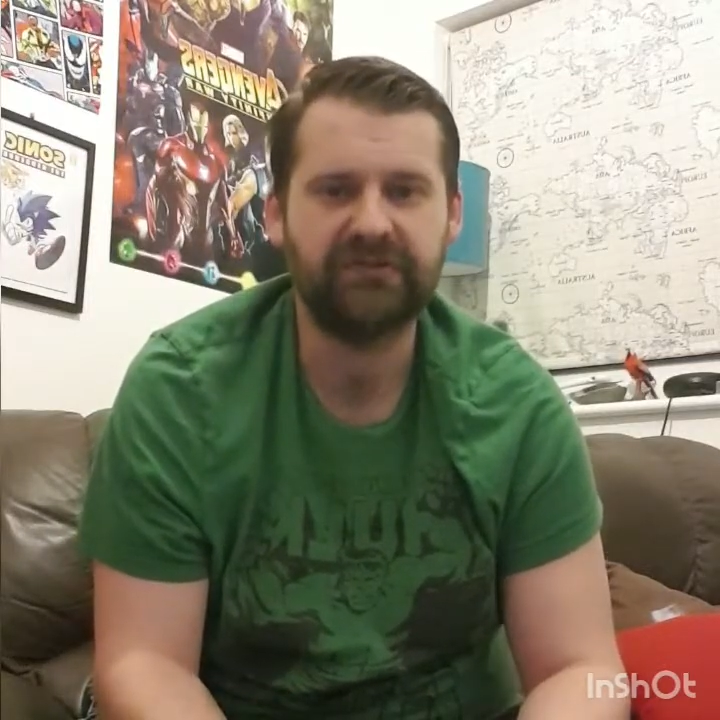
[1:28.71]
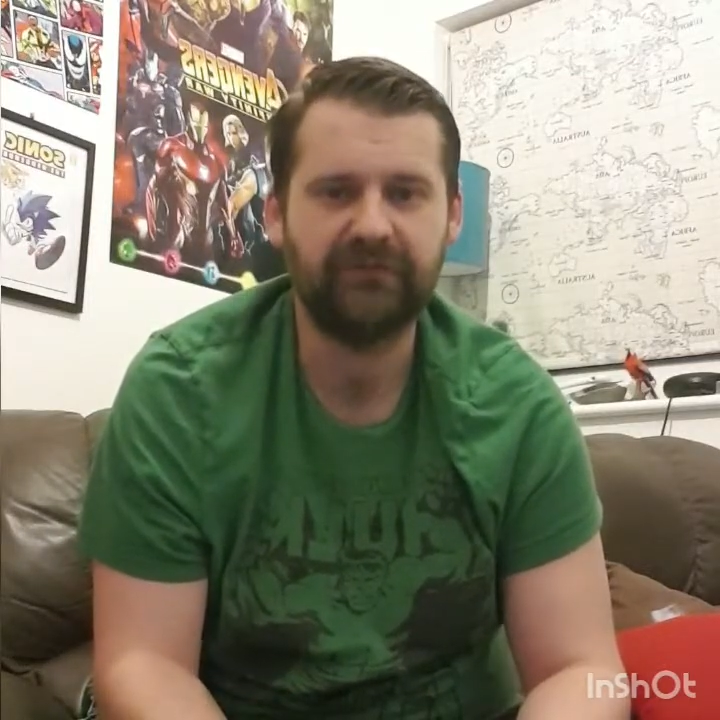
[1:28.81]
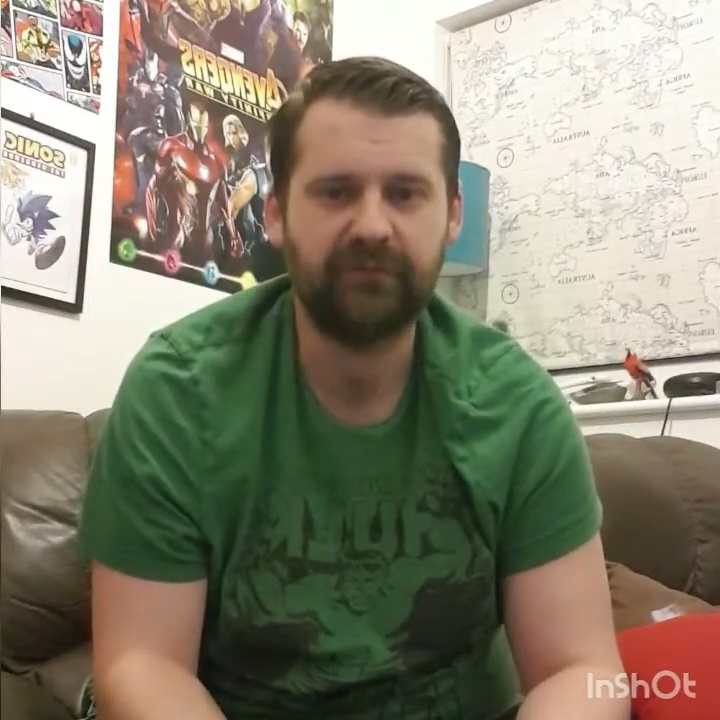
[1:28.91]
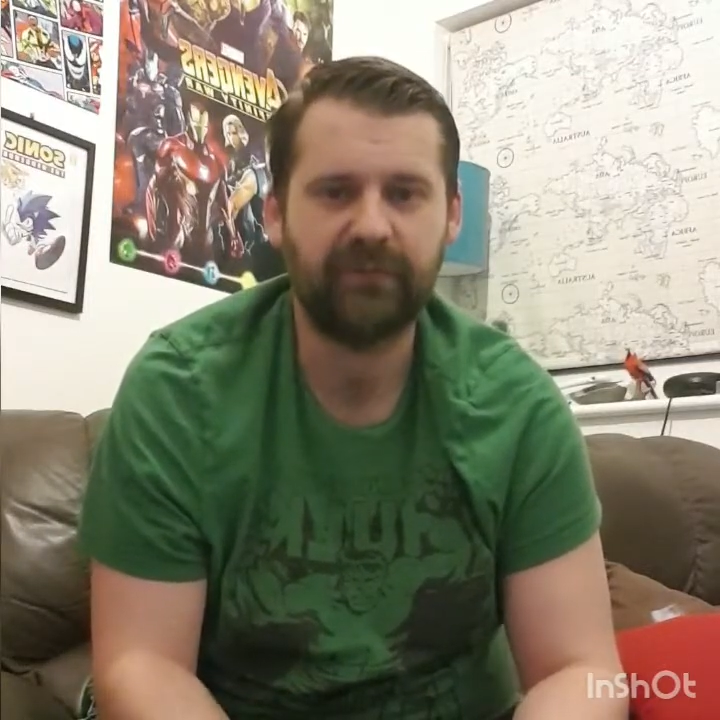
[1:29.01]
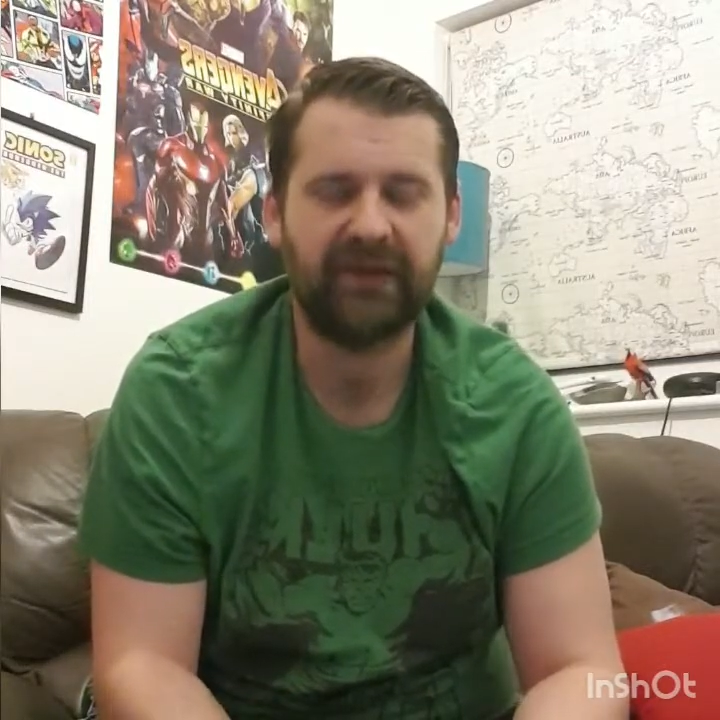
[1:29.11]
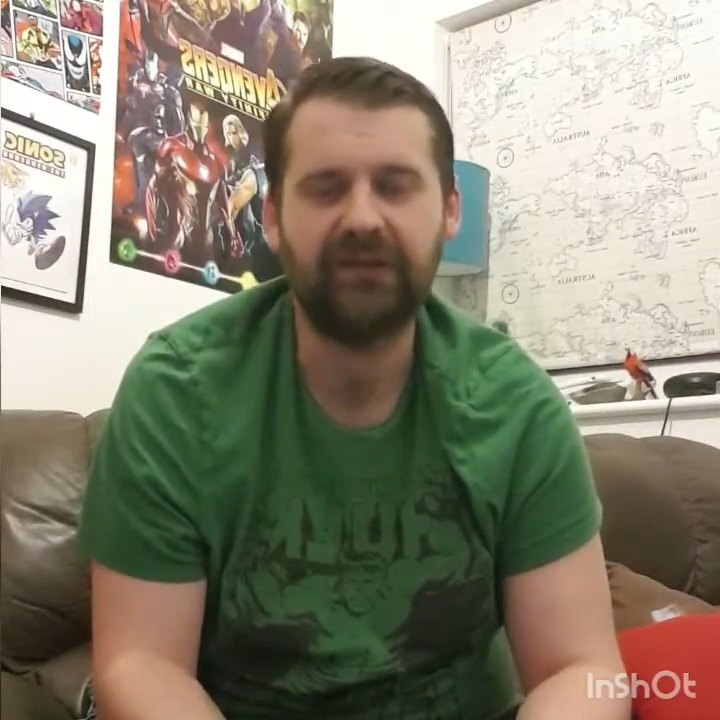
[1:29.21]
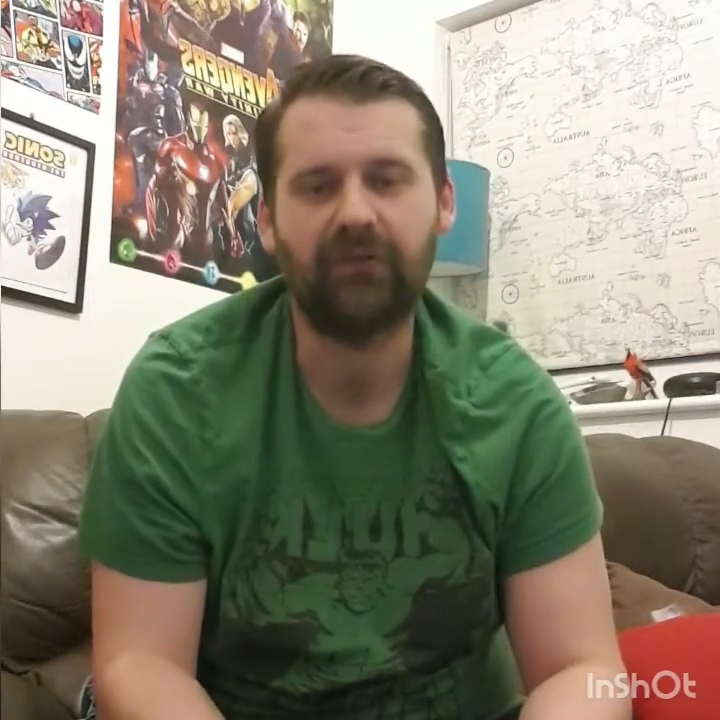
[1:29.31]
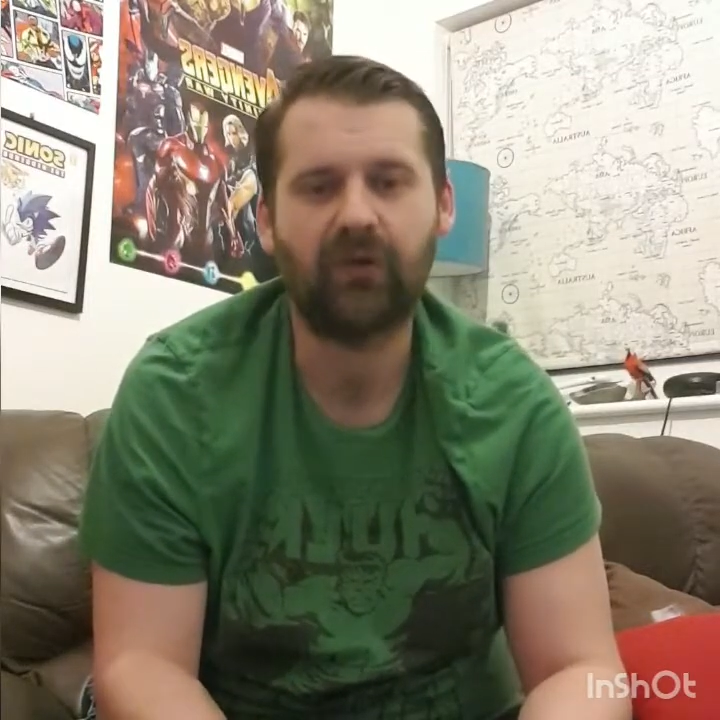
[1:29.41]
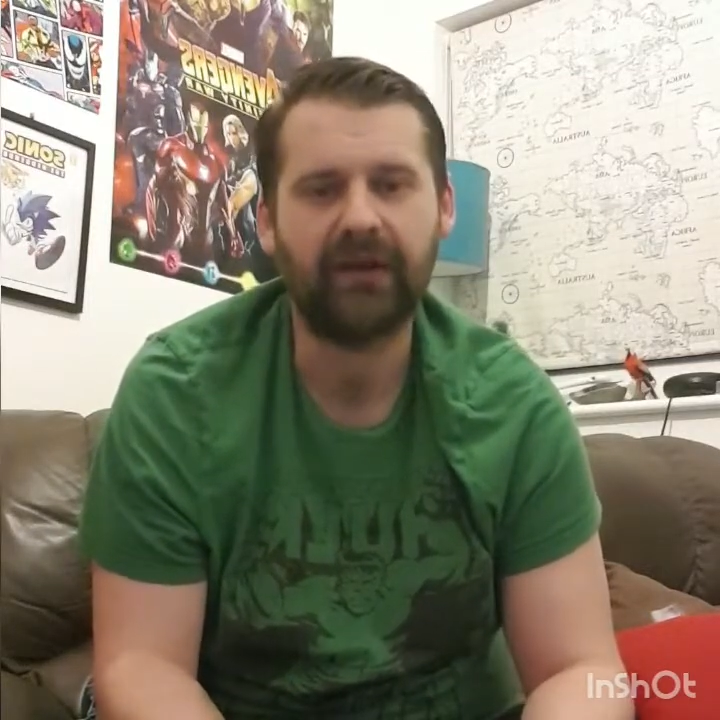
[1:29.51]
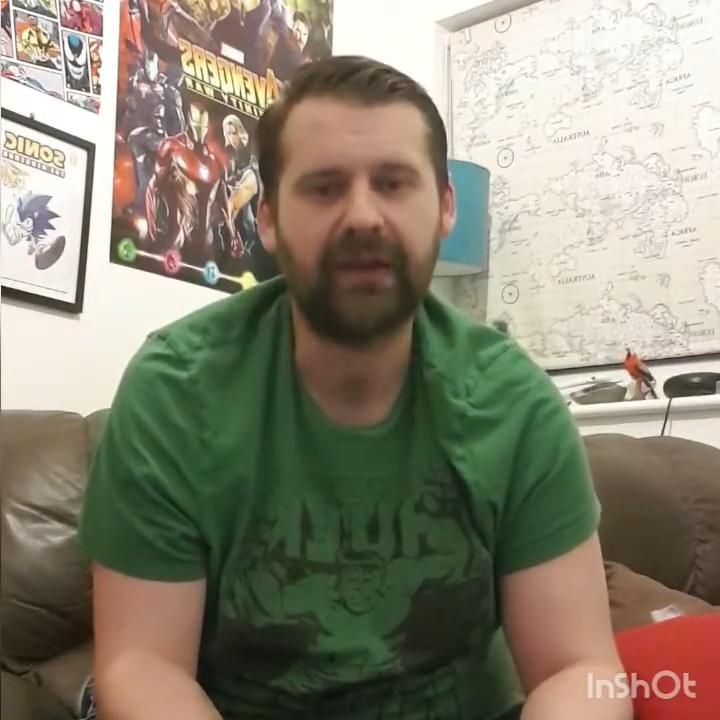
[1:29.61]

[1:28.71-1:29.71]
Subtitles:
of picking the right